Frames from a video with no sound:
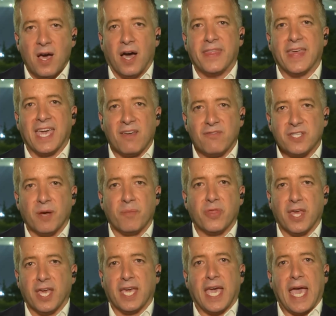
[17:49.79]
I think if
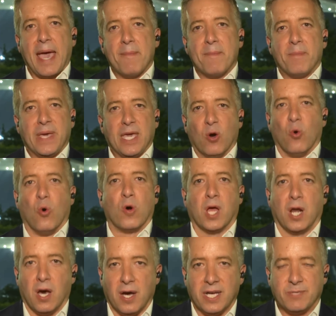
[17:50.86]
something can be
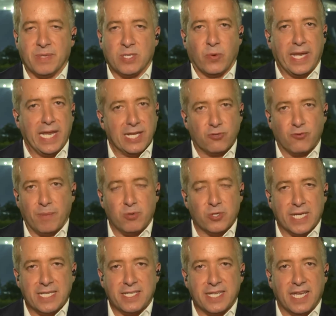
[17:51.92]
organised between his
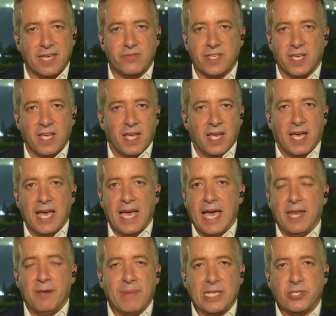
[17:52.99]
representatives uh,
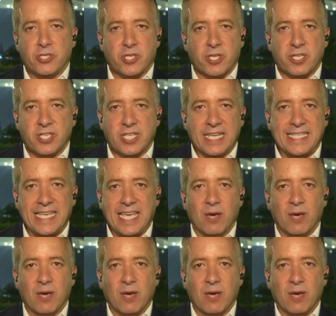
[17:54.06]
and Manchester City.